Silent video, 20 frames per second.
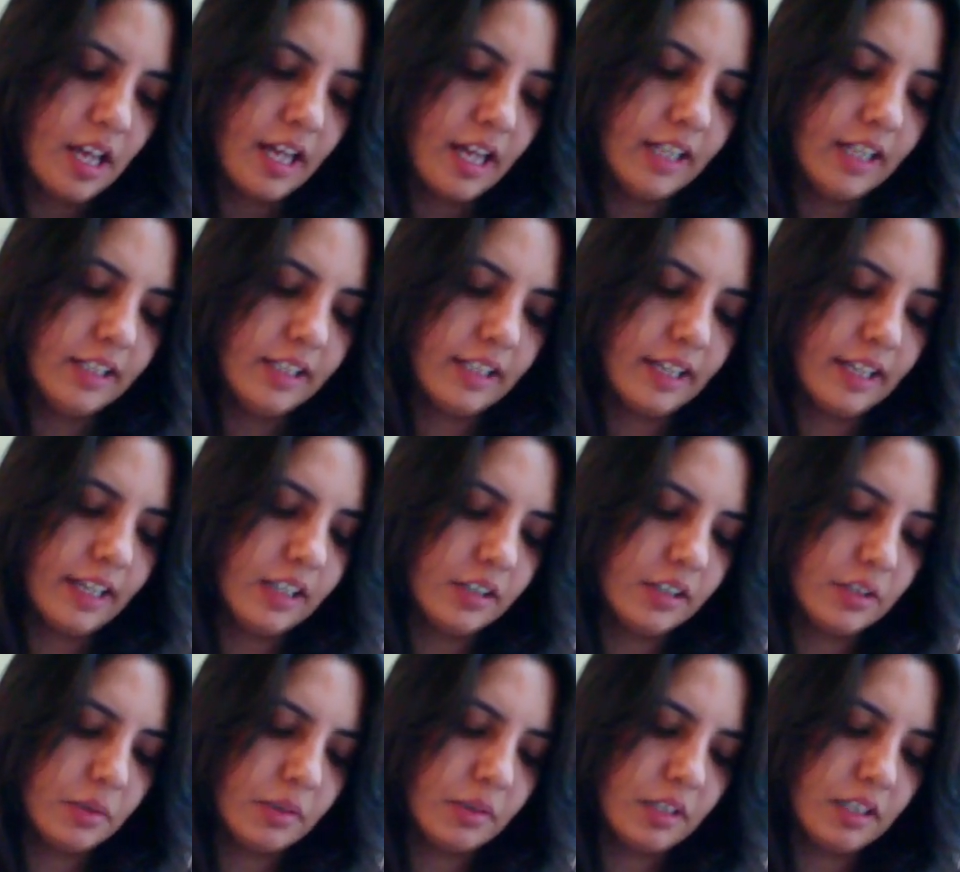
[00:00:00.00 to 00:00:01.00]
Anything
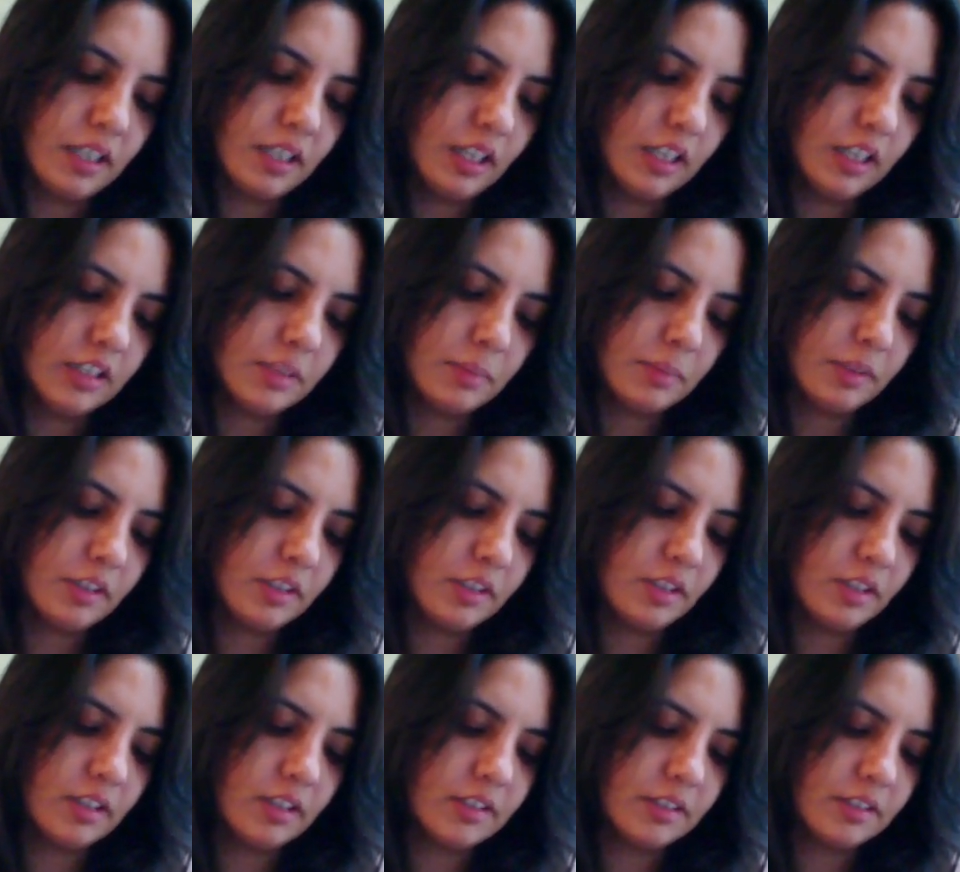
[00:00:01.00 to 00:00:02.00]
else you want to tell us about your
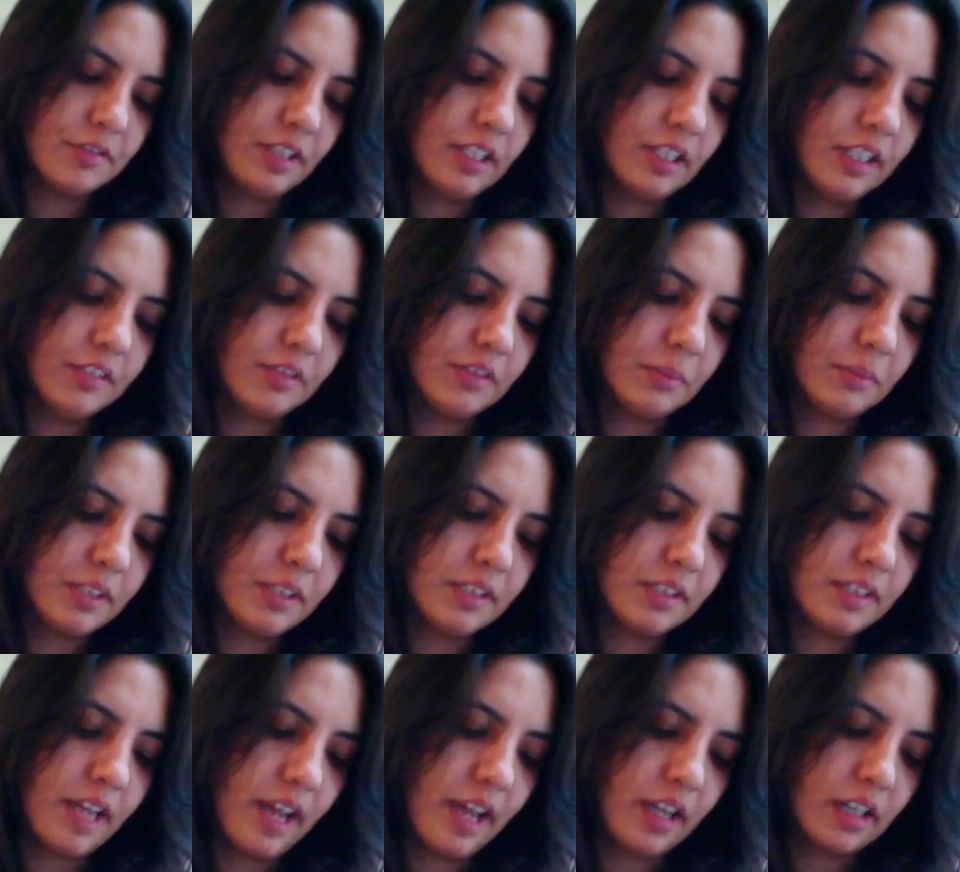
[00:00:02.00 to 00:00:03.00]
thoughts and feelings from this
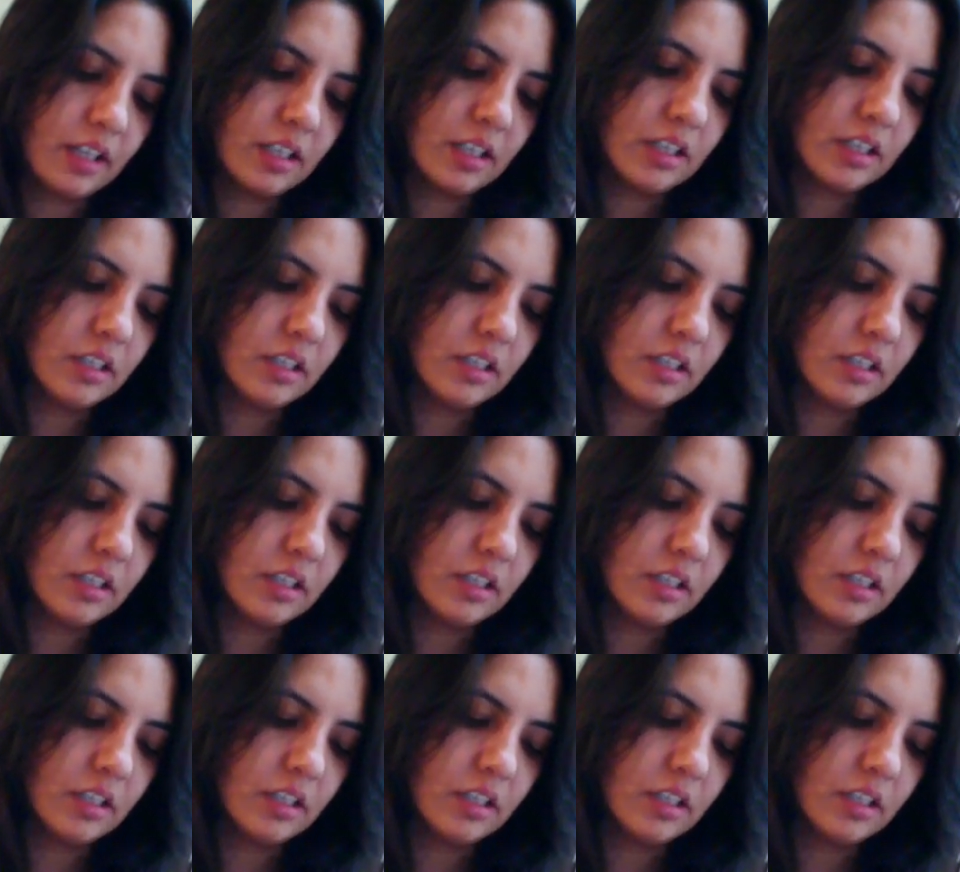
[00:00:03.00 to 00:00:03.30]
deck?